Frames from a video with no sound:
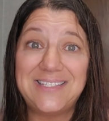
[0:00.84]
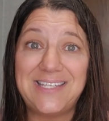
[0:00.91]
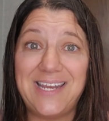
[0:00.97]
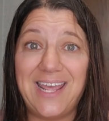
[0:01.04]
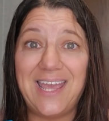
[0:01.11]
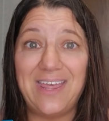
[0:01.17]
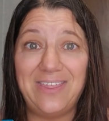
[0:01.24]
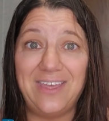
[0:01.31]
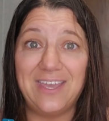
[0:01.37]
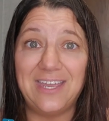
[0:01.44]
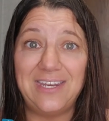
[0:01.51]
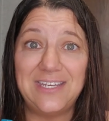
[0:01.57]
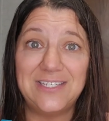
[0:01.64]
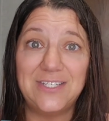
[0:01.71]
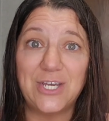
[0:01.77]
today I think I
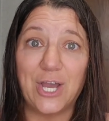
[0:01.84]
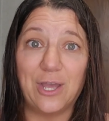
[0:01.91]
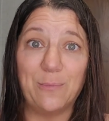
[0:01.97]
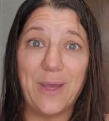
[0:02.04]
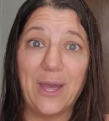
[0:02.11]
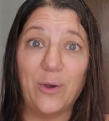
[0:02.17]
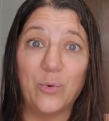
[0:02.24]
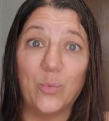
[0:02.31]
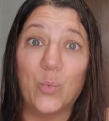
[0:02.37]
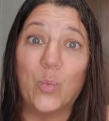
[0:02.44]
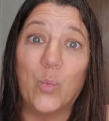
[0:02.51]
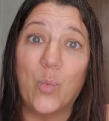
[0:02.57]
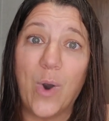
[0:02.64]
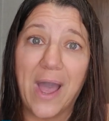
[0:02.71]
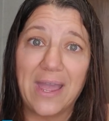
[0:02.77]
need to talk about
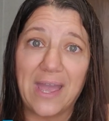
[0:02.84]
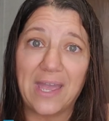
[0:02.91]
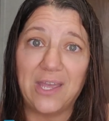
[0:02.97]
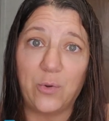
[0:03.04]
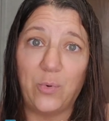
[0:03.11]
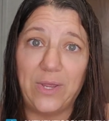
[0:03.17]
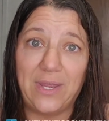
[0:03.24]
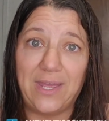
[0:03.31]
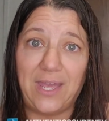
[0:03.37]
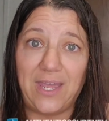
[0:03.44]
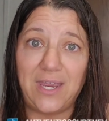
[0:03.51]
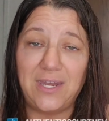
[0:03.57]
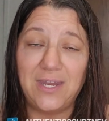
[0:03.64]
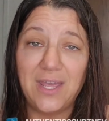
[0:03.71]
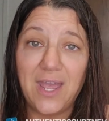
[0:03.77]
why I quit
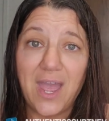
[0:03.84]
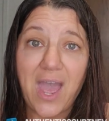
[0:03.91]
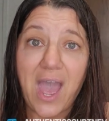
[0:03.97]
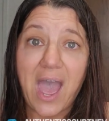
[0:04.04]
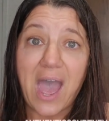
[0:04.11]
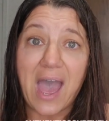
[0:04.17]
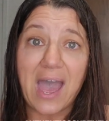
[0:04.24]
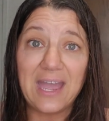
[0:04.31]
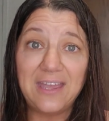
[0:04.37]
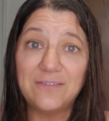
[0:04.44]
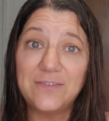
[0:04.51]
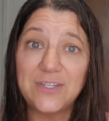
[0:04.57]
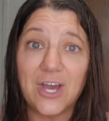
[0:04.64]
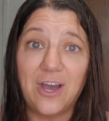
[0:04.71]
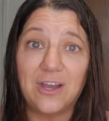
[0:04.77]
Kate. I
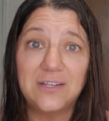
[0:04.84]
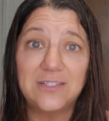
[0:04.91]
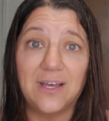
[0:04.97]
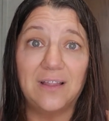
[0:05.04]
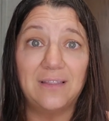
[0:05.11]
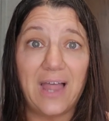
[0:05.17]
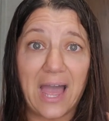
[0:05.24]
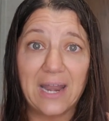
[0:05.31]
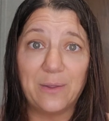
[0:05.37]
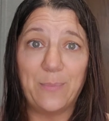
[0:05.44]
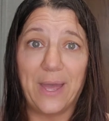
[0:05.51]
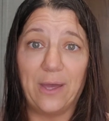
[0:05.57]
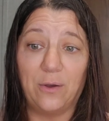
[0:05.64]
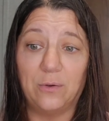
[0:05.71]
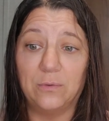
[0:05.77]
have talked a lot
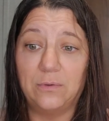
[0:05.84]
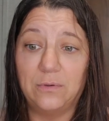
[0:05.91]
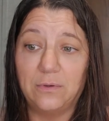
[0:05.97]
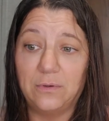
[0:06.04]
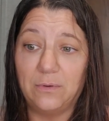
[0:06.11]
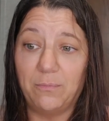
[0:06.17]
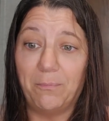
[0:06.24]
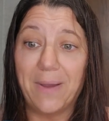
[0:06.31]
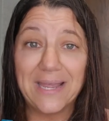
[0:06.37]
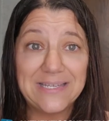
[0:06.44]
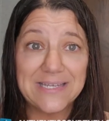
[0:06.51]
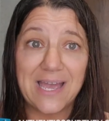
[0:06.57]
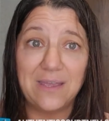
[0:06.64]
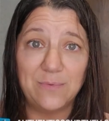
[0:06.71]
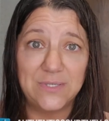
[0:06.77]
about my
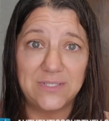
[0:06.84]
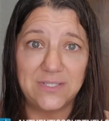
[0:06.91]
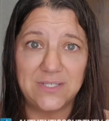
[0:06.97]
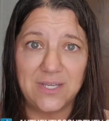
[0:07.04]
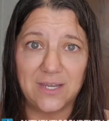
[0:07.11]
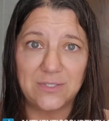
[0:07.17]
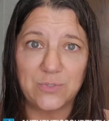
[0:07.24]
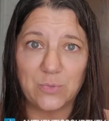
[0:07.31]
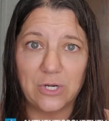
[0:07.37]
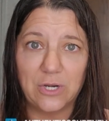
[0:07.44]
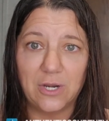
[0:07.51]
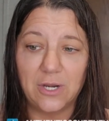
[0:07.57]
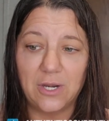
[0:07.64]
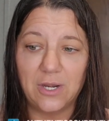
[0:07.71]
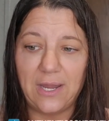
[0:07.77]
time as a sex
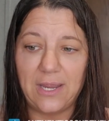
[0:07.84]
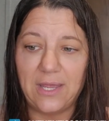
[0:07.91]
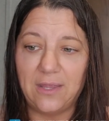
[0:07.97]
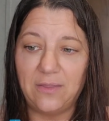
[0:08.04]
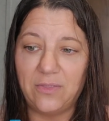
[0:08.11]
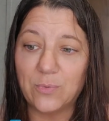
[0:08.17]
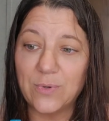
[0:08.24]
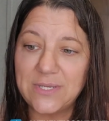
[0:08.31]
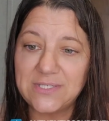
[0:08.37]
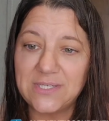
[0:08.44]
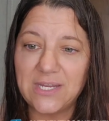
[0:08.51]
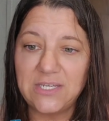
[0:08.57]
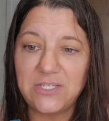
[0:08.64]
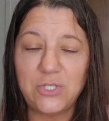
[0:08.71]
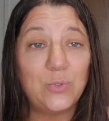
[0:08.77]
worker, and the
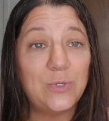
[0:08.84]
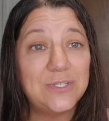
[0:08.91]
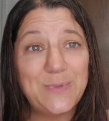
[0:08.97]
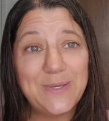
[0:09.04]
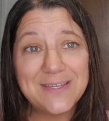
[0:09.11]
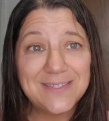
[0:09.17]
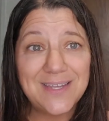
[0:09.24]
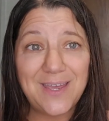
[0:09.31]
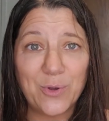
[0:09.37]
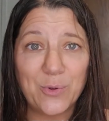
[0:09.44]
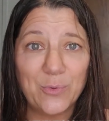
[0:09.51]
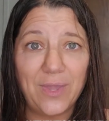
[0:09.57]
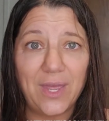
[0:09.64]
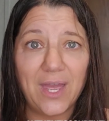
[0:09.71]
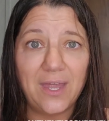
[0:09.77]
reason I do is because I
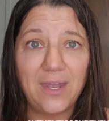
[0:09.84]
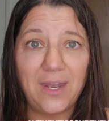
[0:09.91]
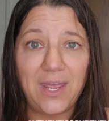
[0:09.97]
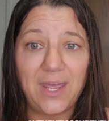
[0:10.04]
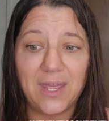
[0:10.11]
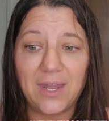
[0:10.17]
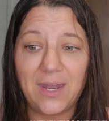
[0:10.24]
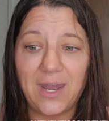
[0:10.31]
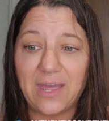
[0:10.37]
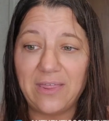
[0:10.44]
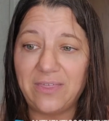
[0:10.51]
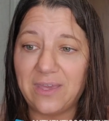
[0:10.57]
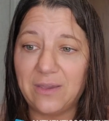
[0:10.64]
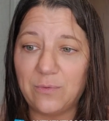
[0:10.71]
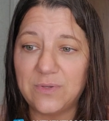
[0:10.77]
own that, and I
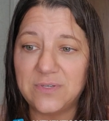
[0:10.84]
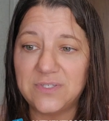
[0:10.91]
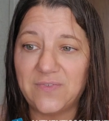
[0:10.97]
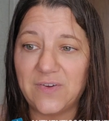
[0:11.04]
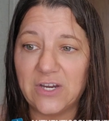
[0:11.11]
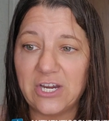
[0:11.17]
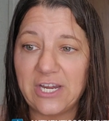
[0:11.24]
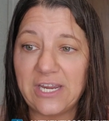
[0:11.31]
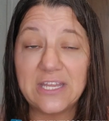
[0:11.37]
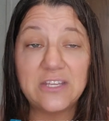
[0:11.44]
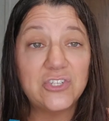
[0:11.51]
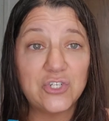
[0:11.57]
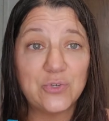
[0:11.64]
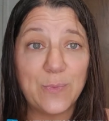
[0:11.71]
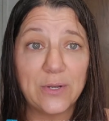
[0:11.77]
think it was very
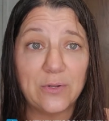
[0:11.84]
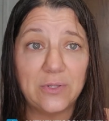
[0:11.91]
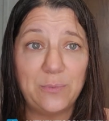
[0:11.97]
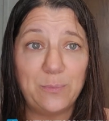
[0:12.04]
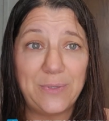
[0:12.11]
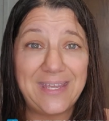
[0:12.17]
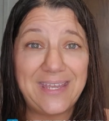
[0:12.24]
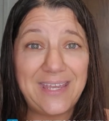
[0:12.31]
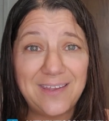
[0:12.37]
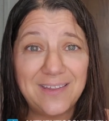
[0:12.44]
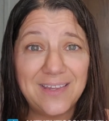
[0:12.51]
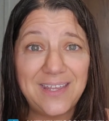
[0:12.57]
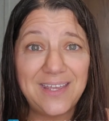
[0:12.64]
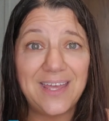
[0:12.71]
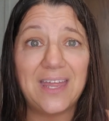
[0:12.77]
instrumental in me
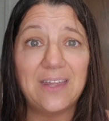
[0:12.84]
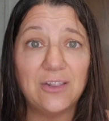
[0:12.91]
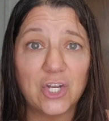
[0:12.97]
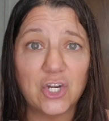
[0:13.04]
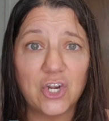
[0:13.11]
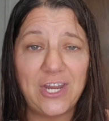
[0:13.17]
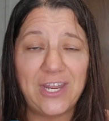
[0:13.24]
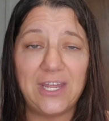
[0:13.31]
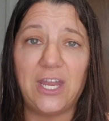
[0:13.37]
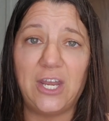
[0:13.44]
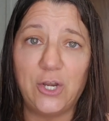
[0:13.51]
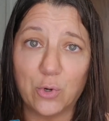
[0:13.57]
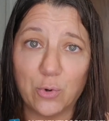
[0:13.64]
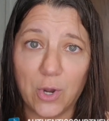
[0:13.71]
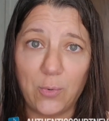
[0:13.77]
healing and learning
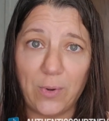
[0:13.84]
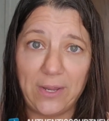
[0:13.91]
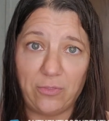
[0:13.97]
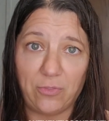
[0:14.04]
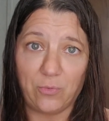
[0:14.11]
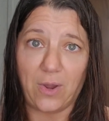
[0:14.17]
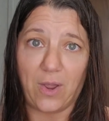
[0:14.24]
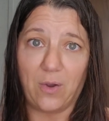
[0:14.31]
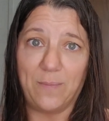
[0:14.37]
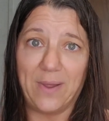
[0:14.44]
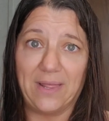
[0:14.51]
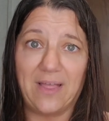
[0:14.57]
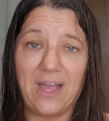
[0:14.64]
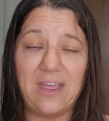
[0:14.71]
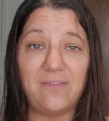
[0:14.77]
and growing throughout
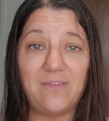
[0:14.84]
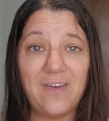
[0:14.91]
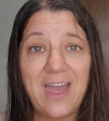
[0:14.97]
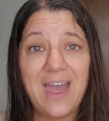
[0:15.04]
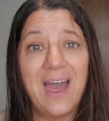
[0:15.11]
my life.